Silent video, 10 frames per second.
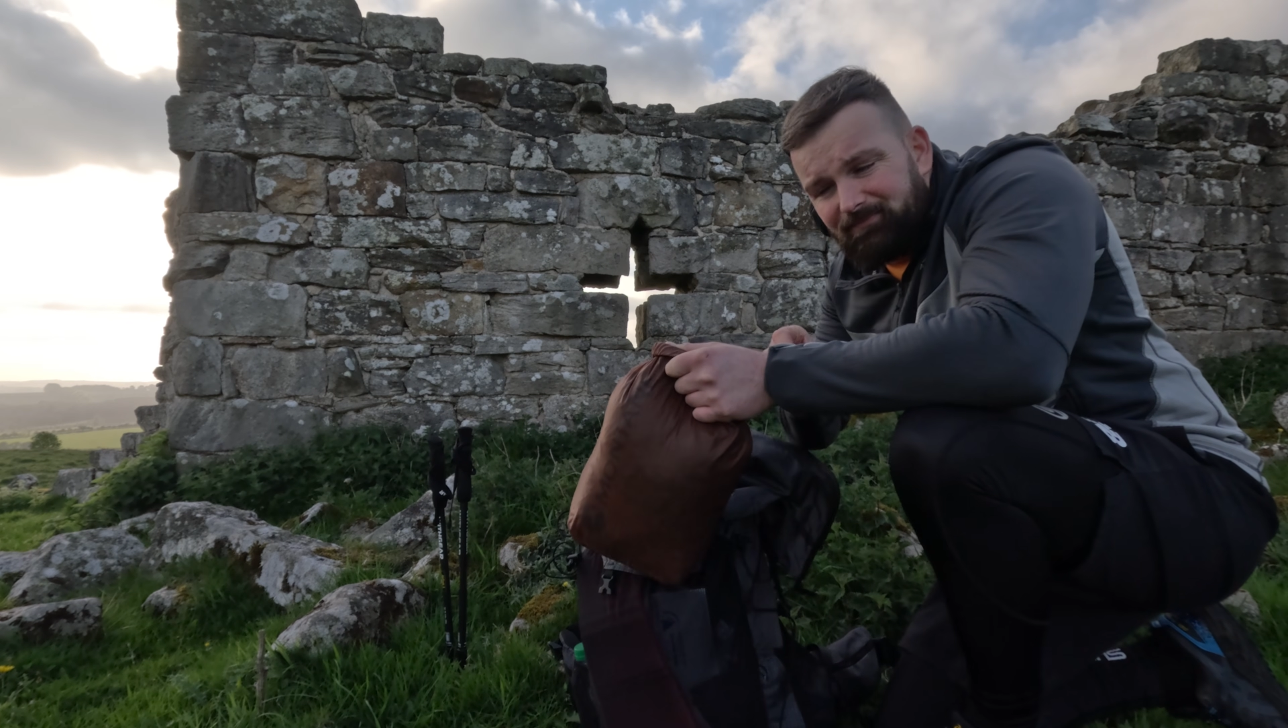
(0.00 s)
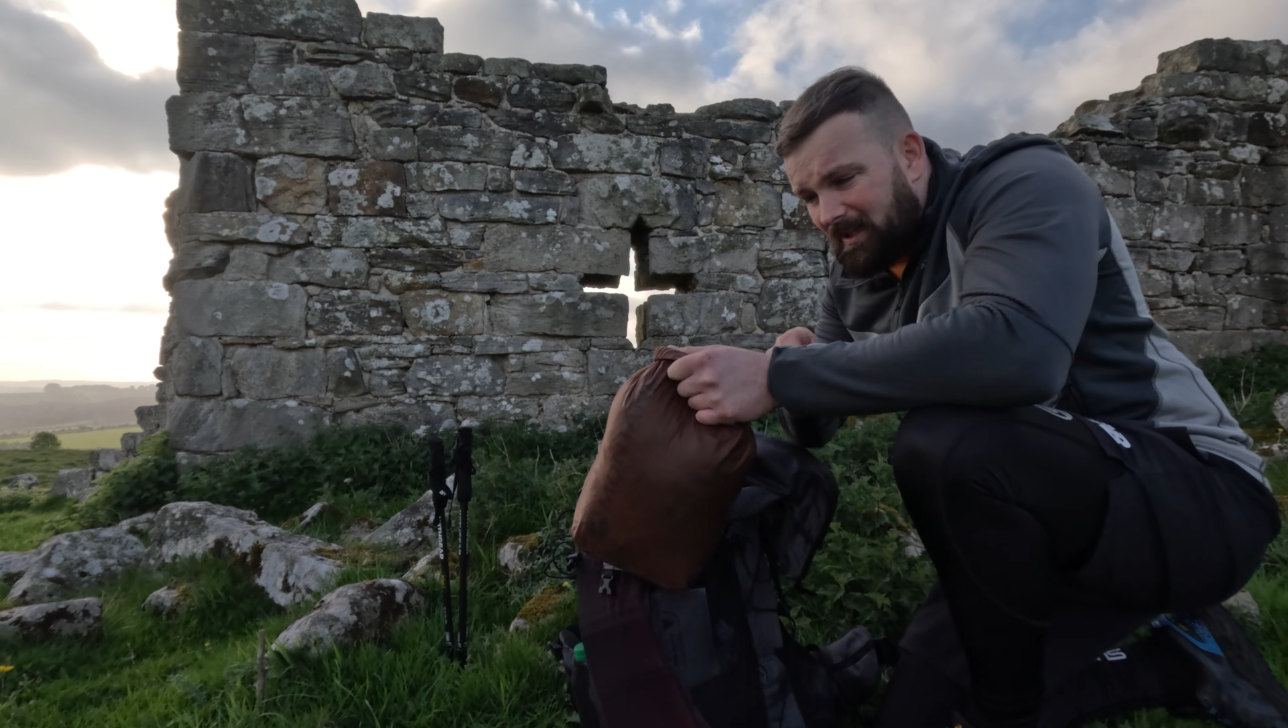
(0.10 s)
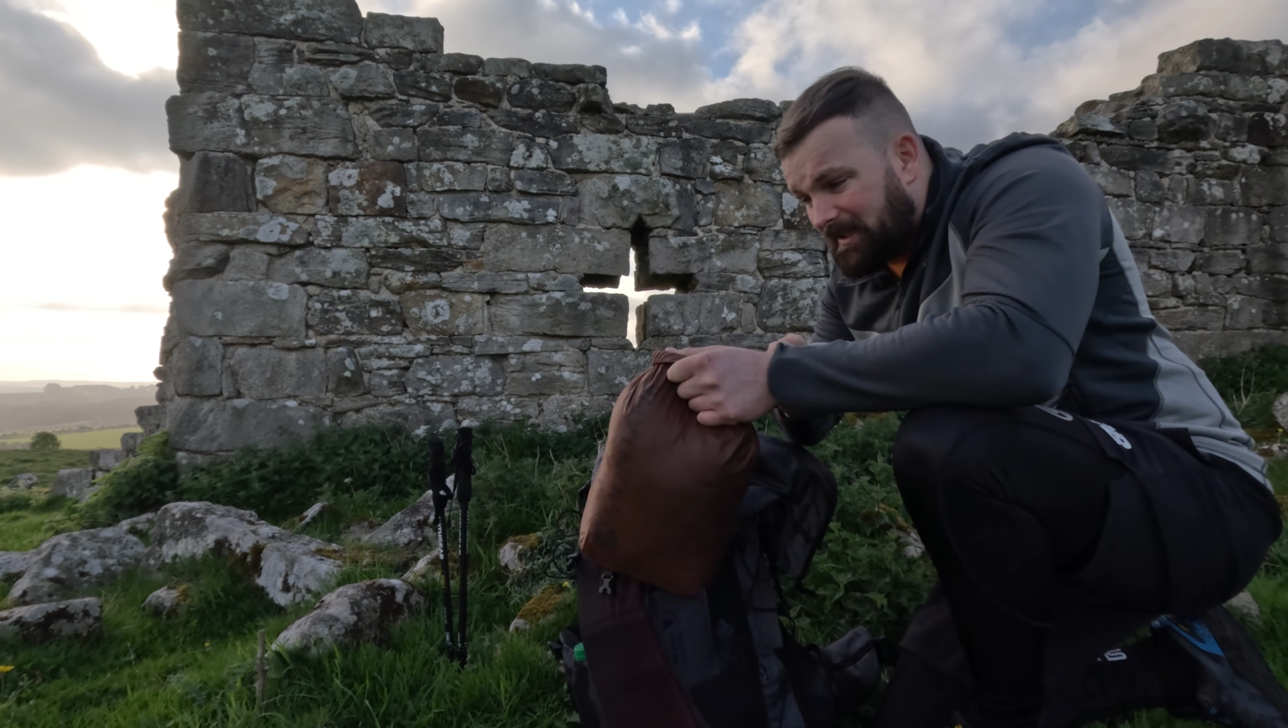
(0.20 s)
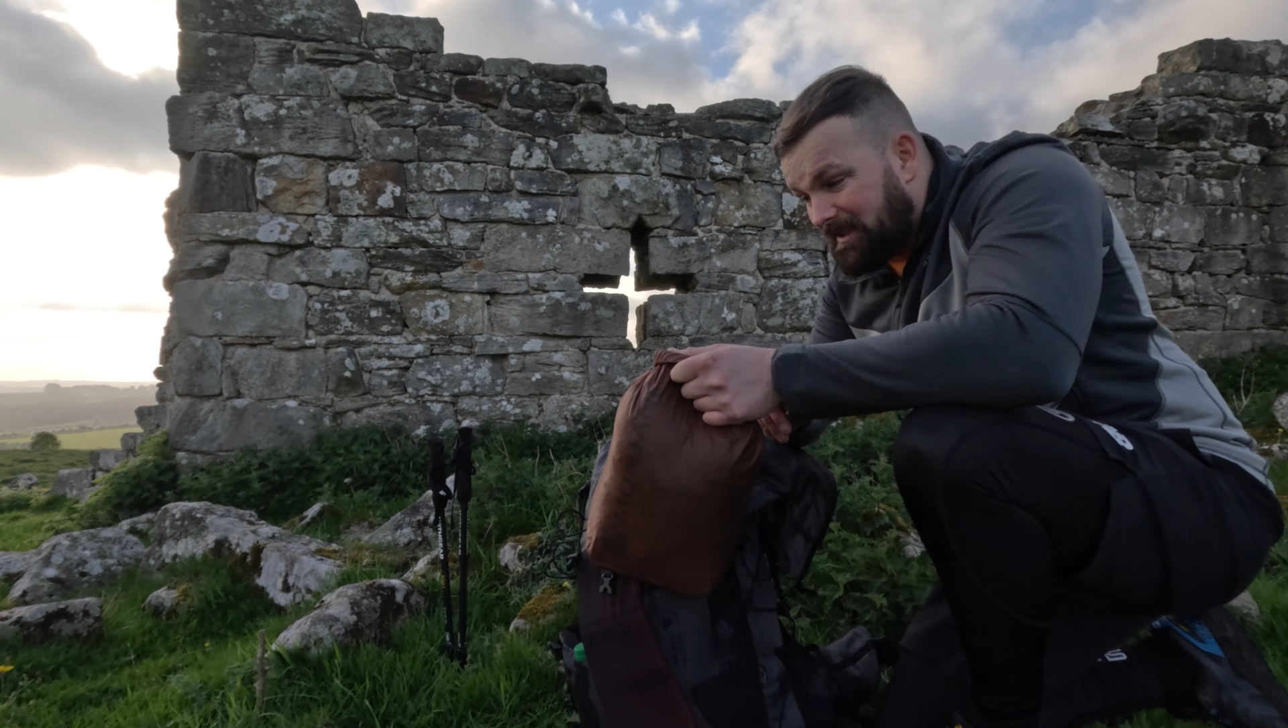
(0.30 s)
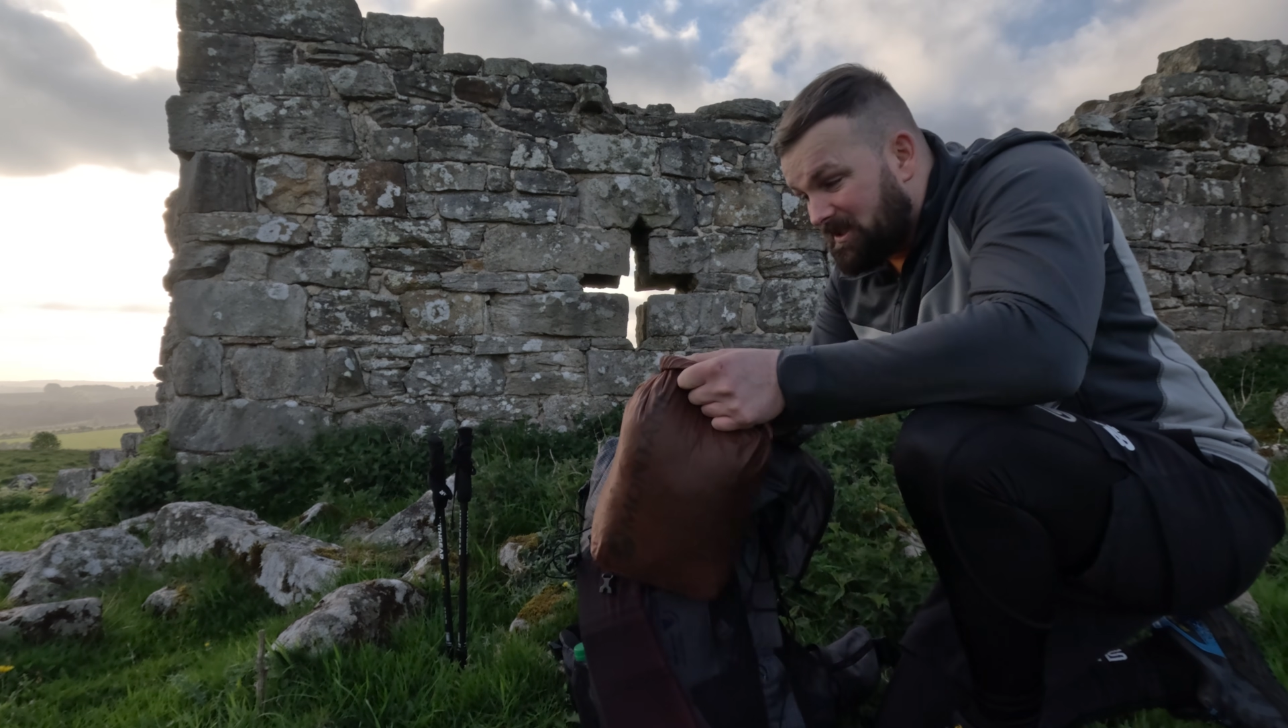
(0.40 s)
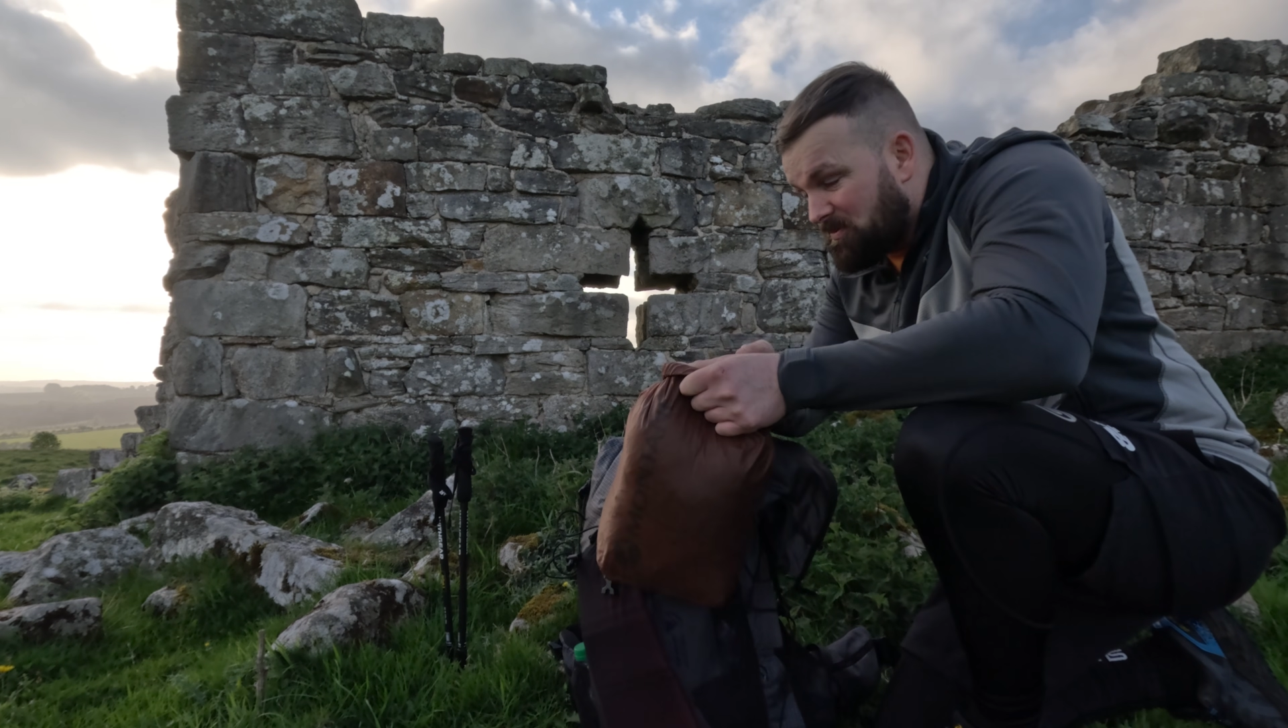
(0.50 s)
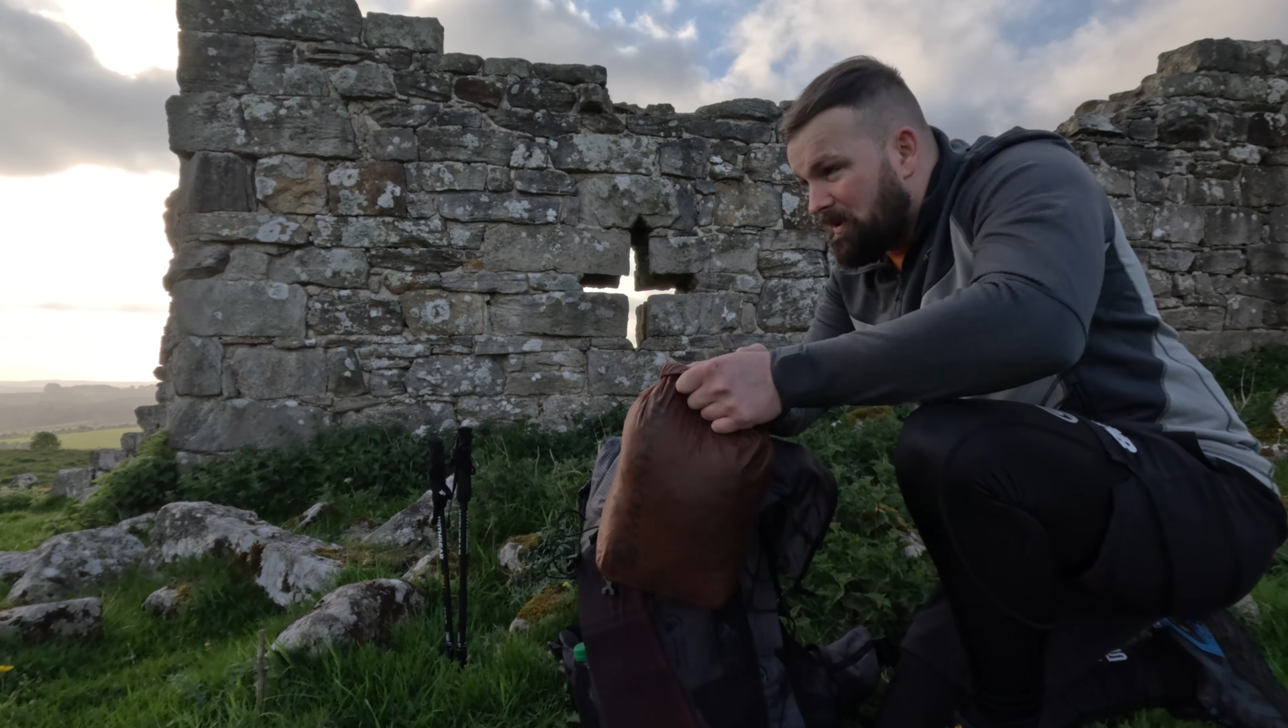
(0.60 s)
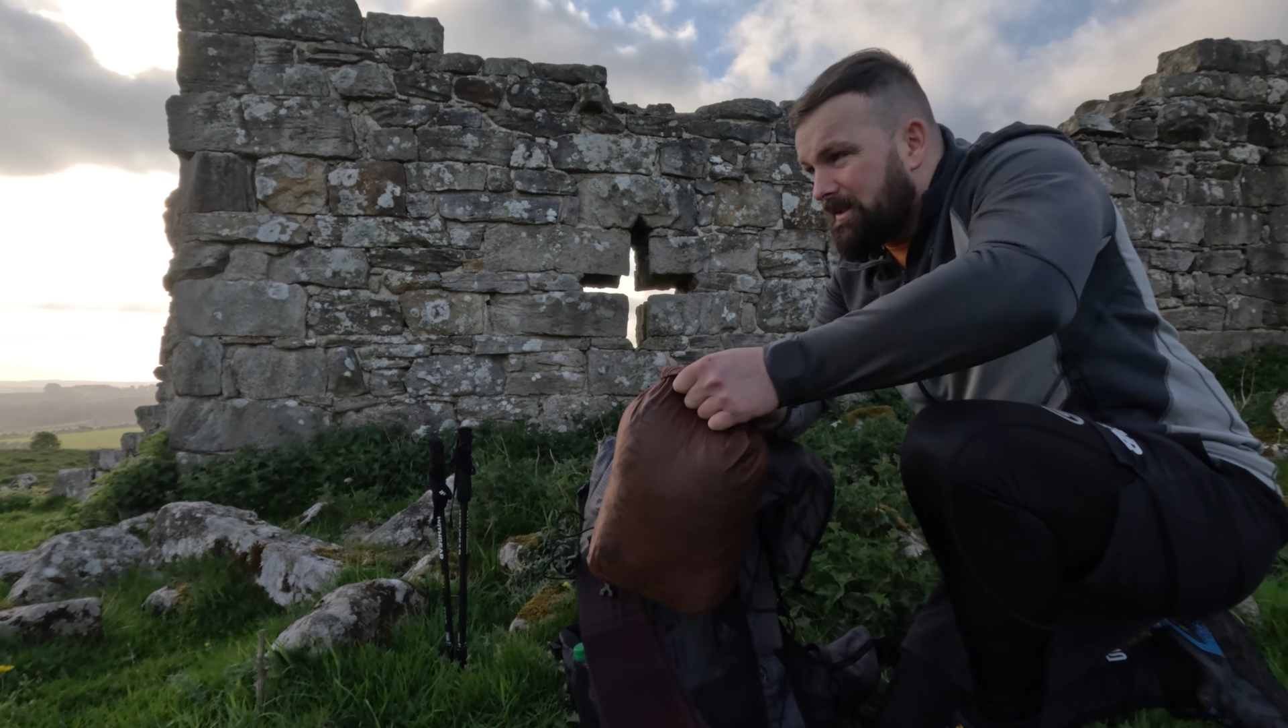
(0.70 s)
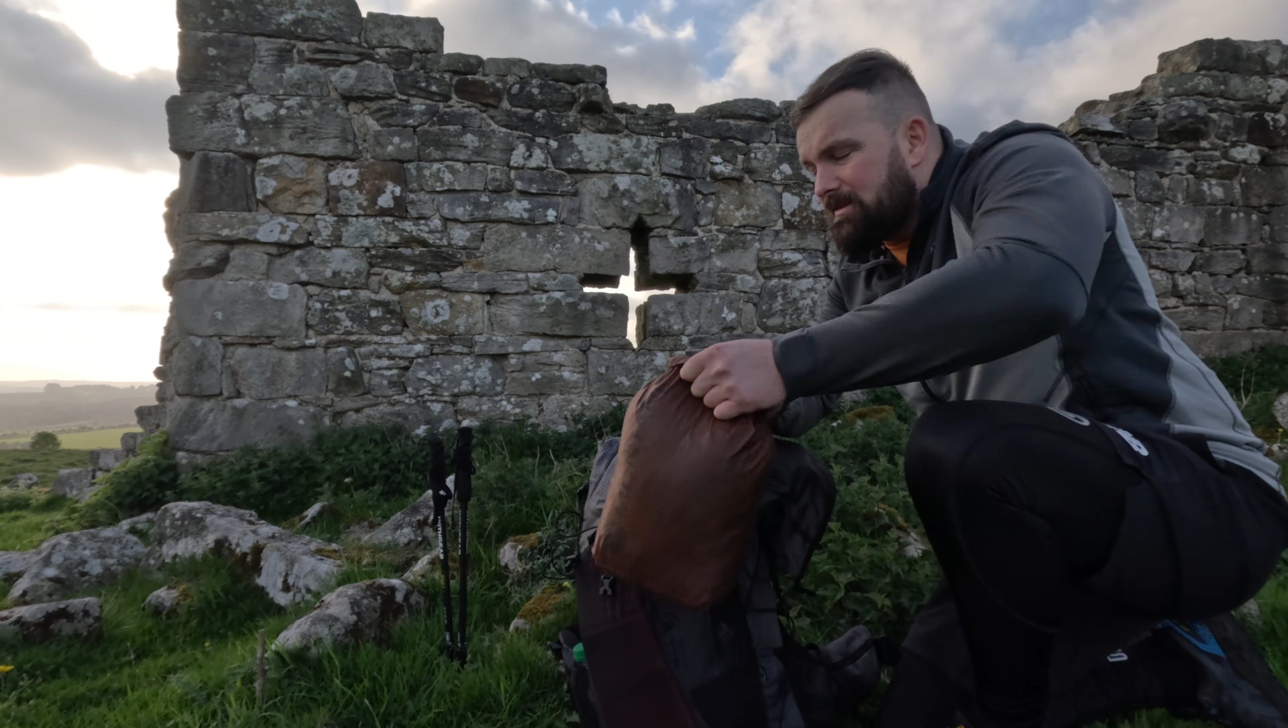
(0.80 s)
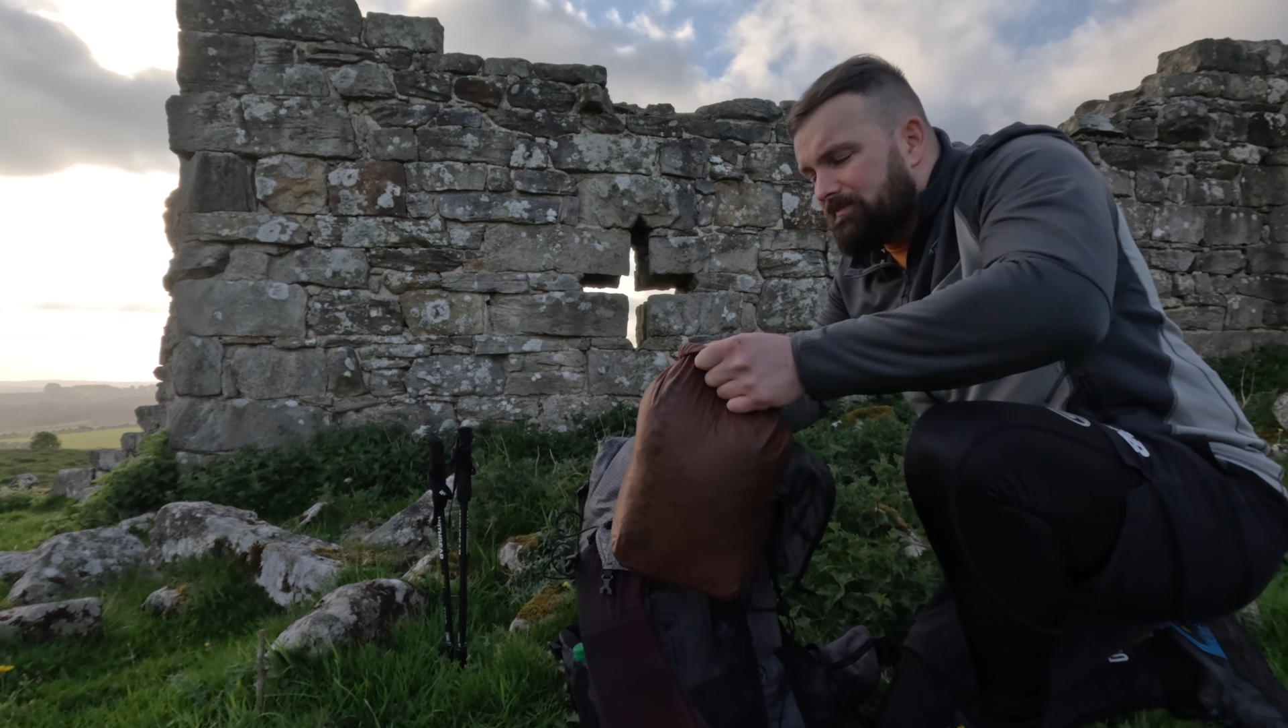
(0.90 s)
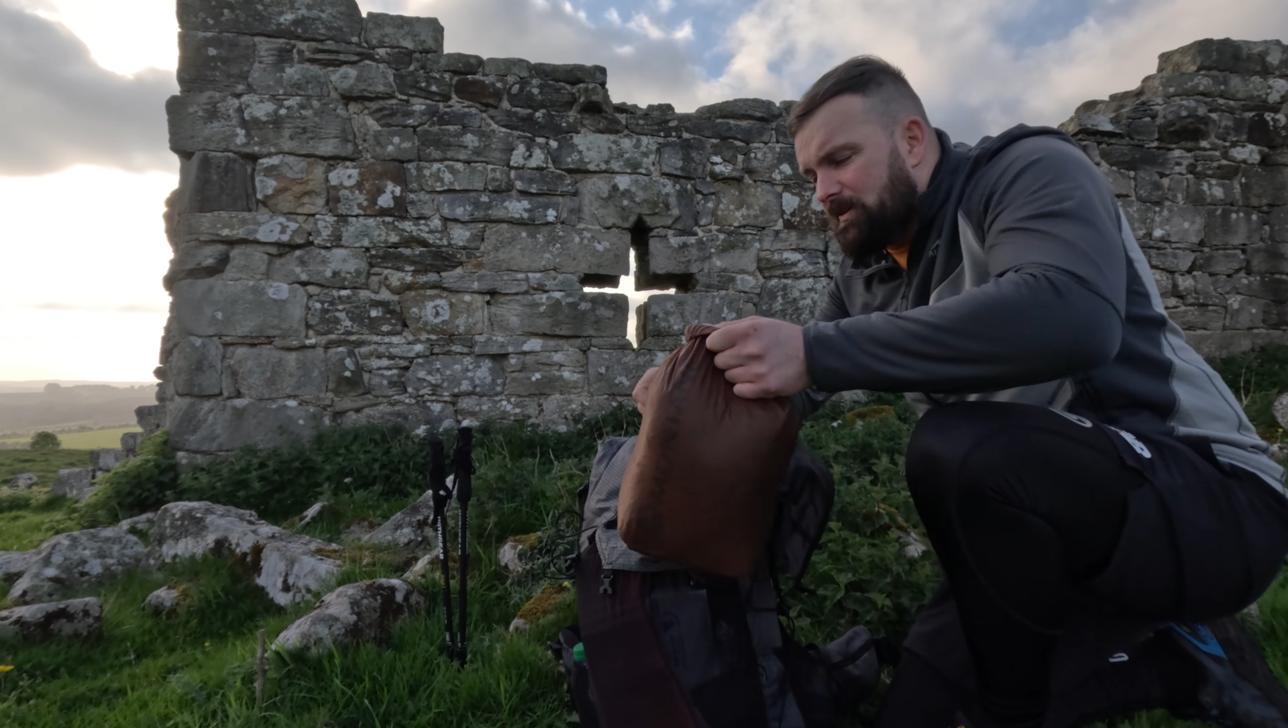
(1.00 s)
I need the space.